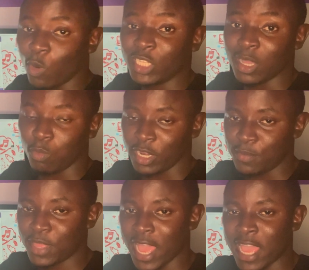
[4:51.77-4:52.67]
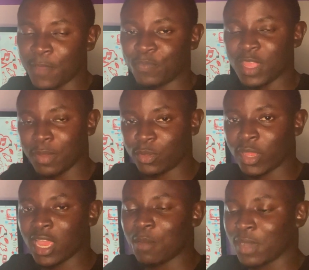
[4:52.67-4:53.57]
on your bonny be a
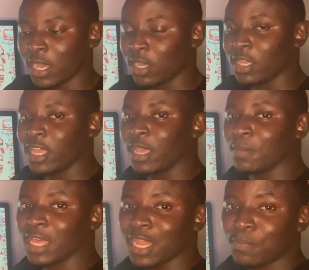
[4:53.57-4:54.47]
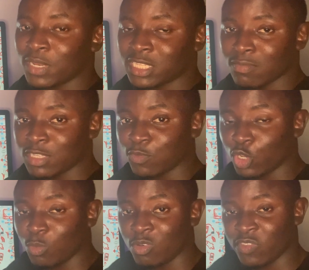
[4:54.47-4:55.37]
veteran ama Ghana police service for
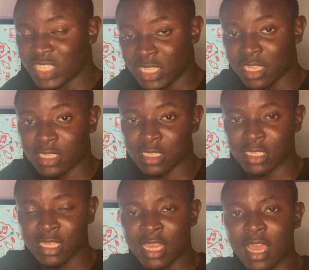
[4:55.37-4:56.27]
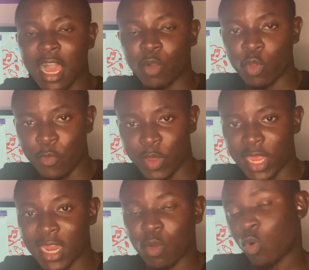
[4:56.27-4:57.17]
the investigations. Aqua
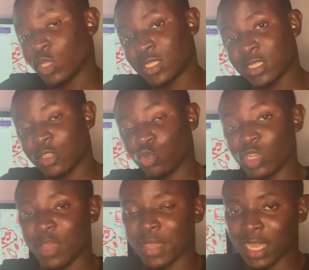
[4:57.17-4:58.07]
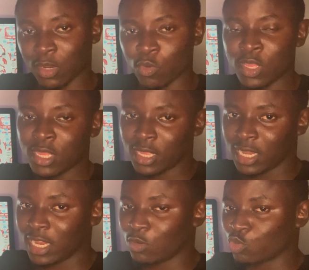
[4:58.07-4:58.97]
we in a court and so they become a
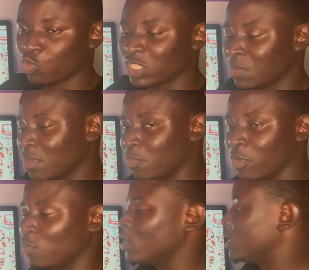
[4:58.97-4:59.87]
then also once and bro.